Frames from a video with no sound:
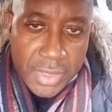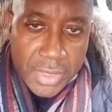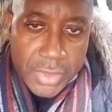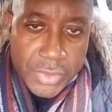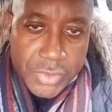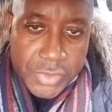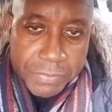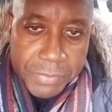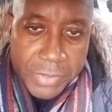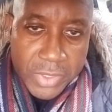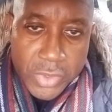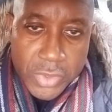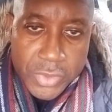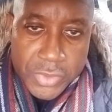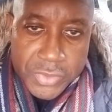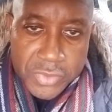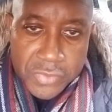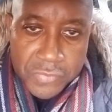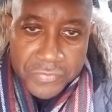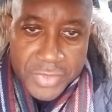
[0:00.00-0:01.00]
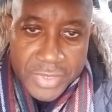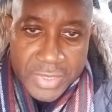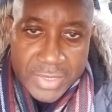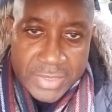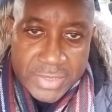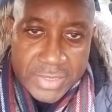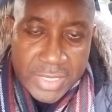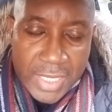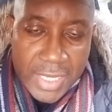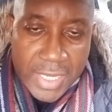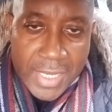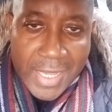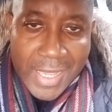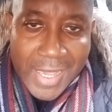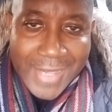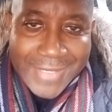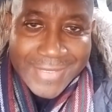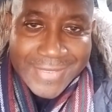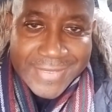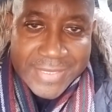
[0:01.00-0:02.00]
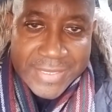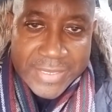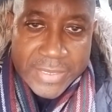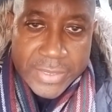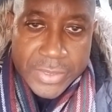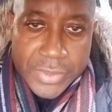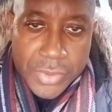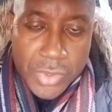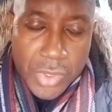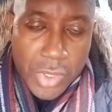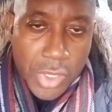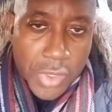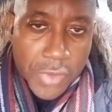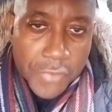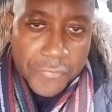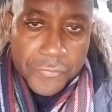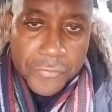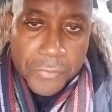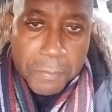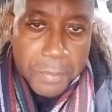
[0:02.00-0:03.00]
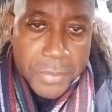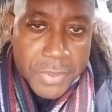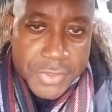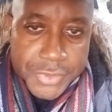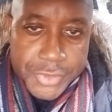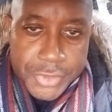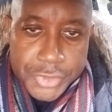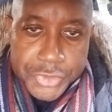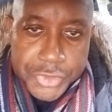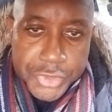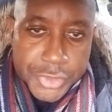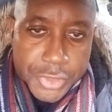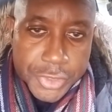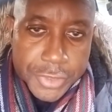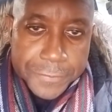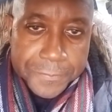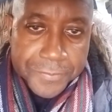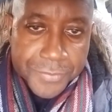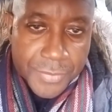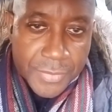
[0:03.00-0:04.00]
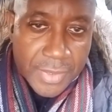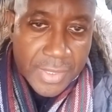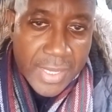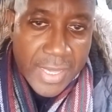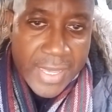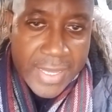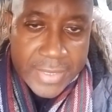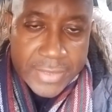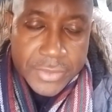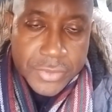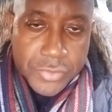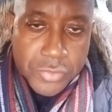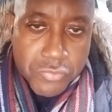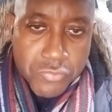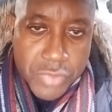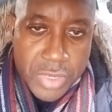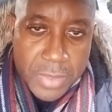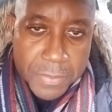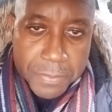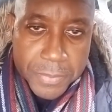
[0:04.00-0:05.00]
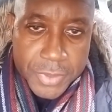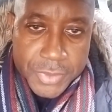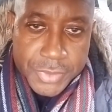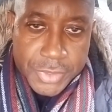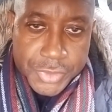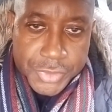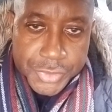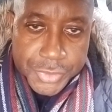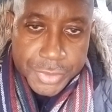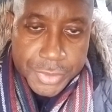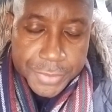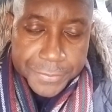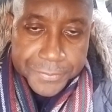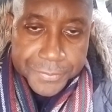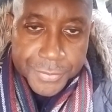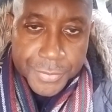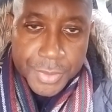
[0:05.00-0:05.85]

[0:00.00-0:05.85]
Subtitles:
is because of the entire idea of positioning and repositioning.